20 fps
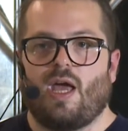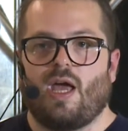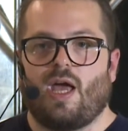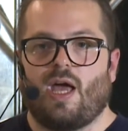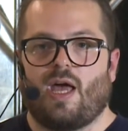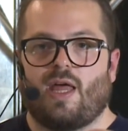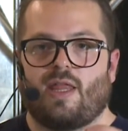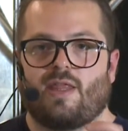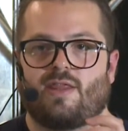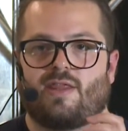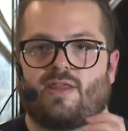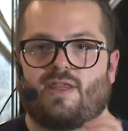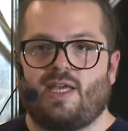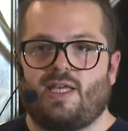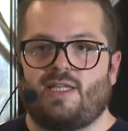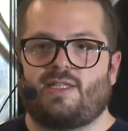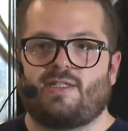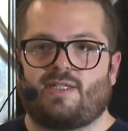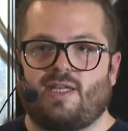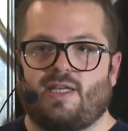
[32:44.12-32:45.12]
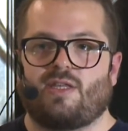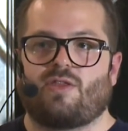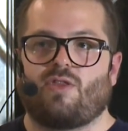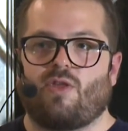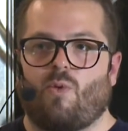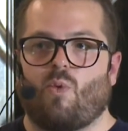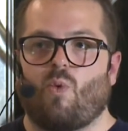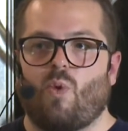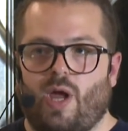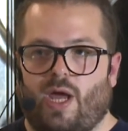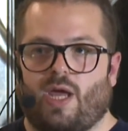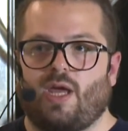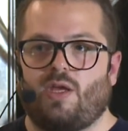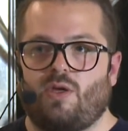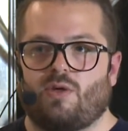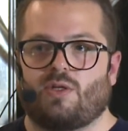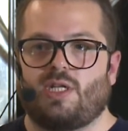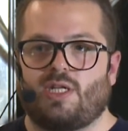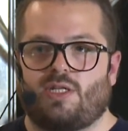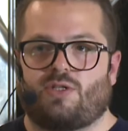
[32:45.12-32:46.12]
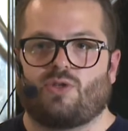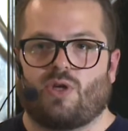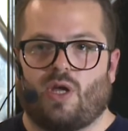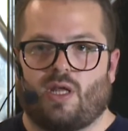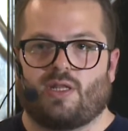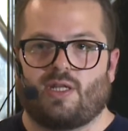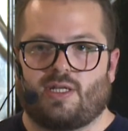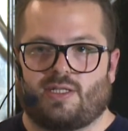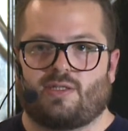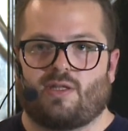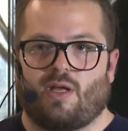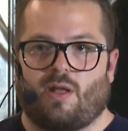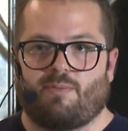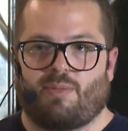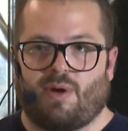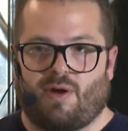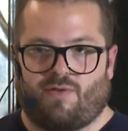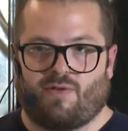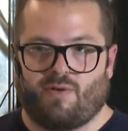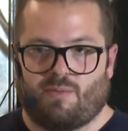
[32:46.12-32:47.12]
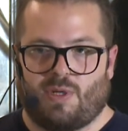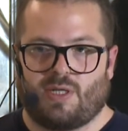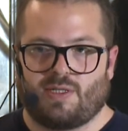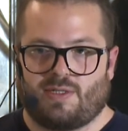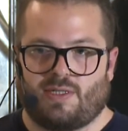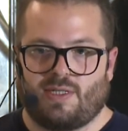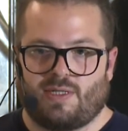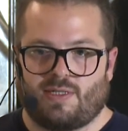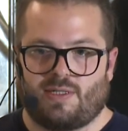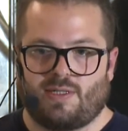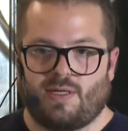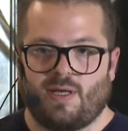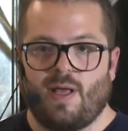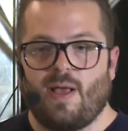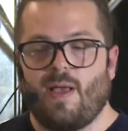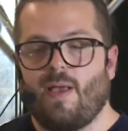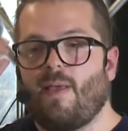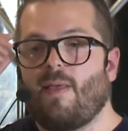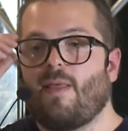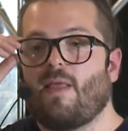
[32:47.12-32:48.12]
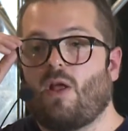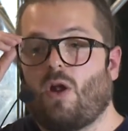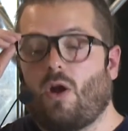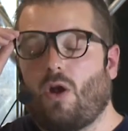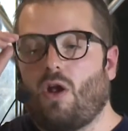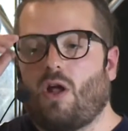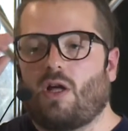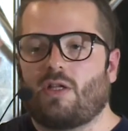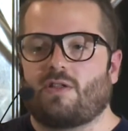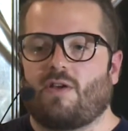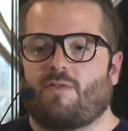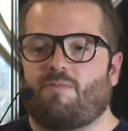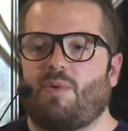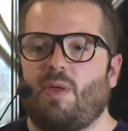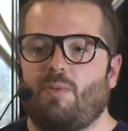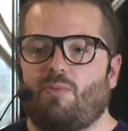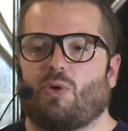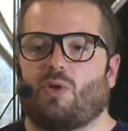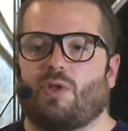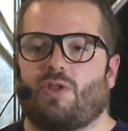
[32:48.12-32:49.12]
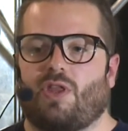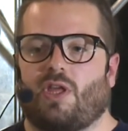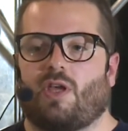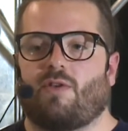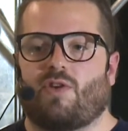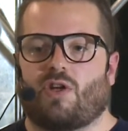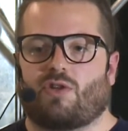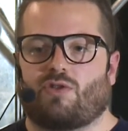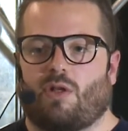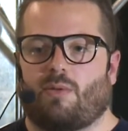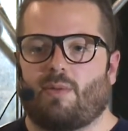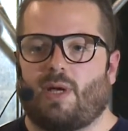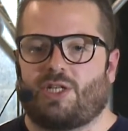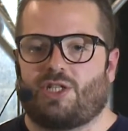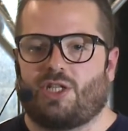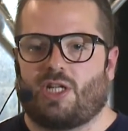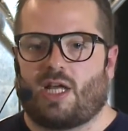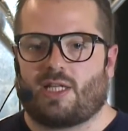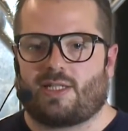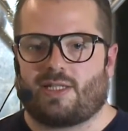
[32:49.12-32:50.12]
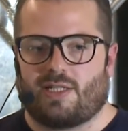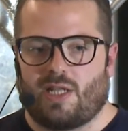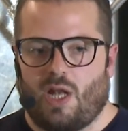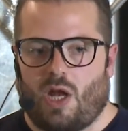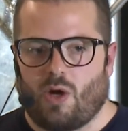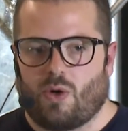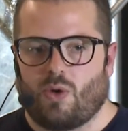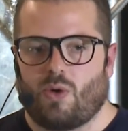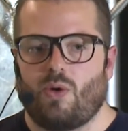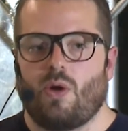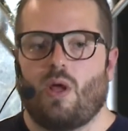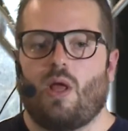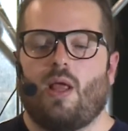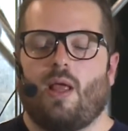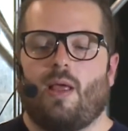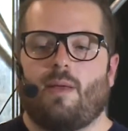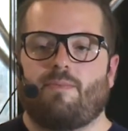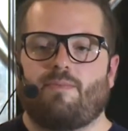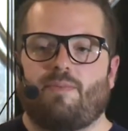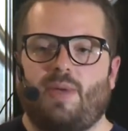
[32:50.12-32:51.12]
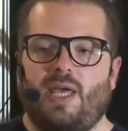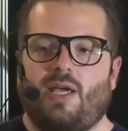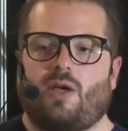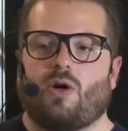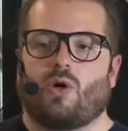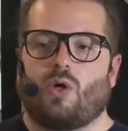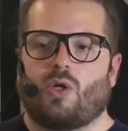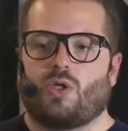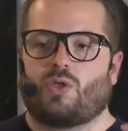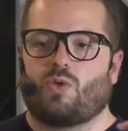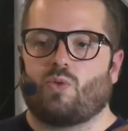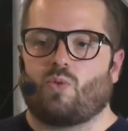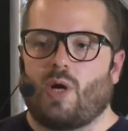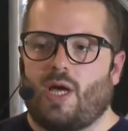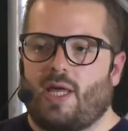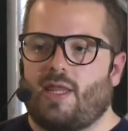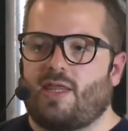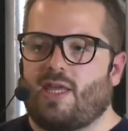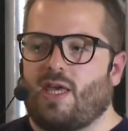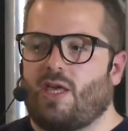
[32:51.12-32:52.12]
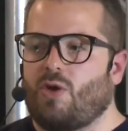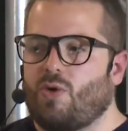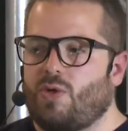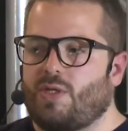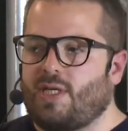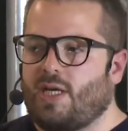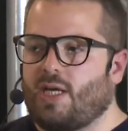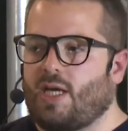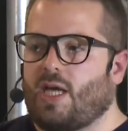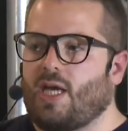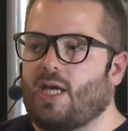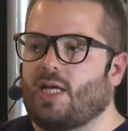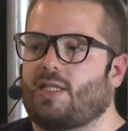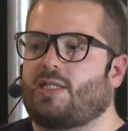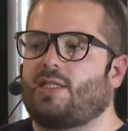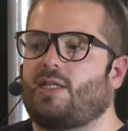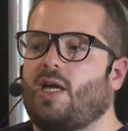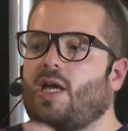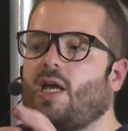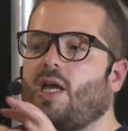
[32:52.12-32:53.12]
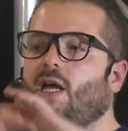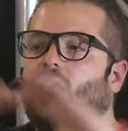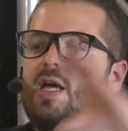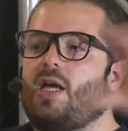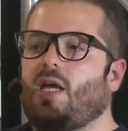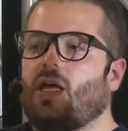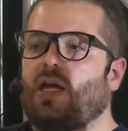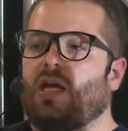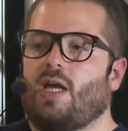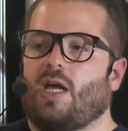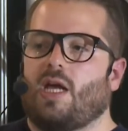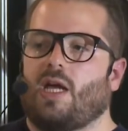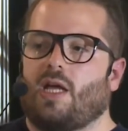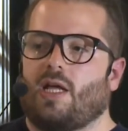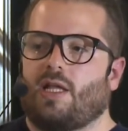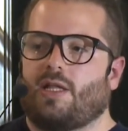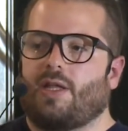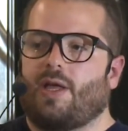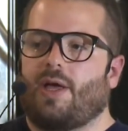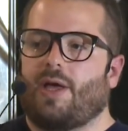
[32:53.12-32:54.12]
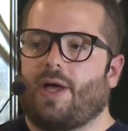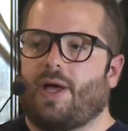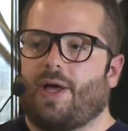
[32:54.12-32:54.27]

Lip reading: And this is the way you need to understand performances. A lot of people think virtual machines are slow because when they're using it in